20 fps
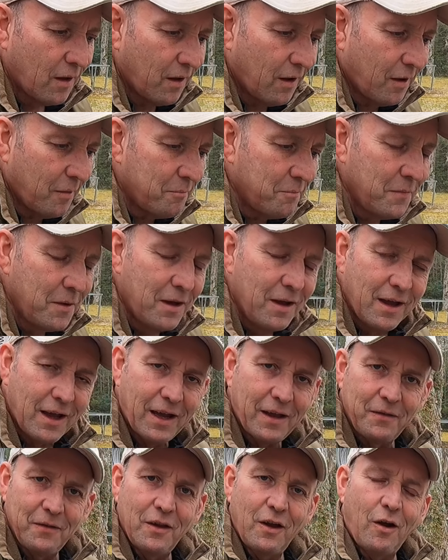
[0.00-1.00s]
Um,
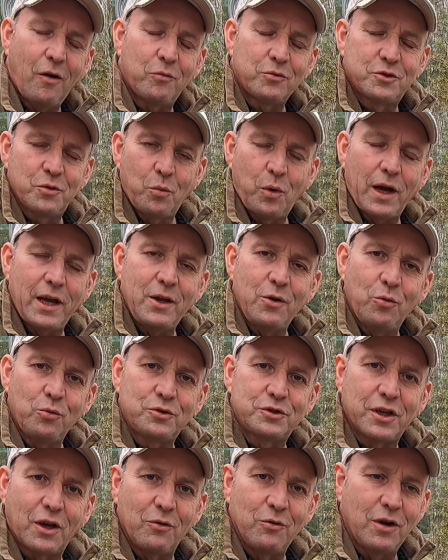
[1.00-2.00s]
and I was away
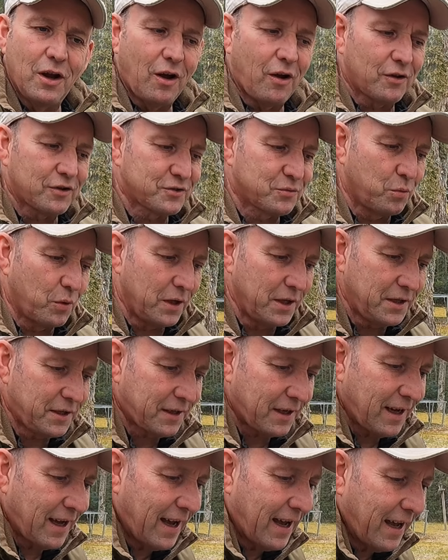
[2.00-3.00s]
also last
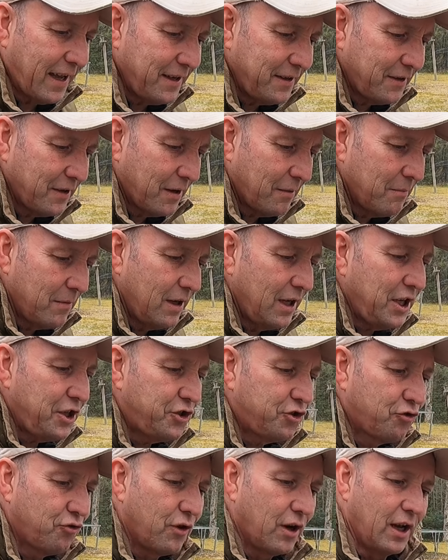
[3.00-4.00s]
week and um,
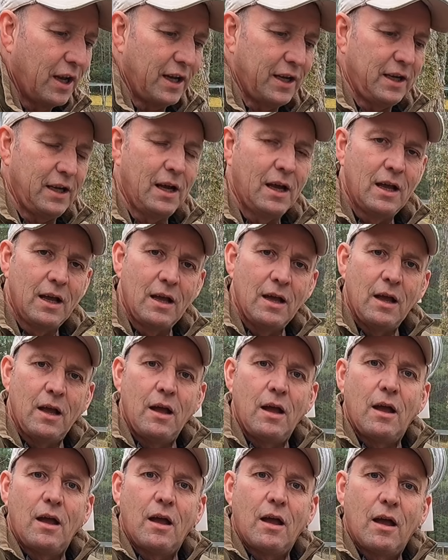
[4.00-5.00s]
literally
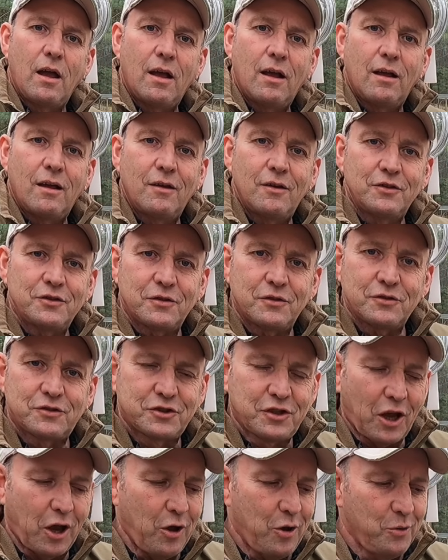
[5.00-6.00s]

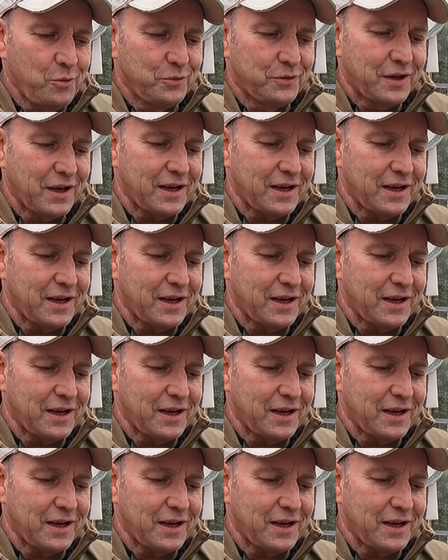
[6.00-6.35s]
sowed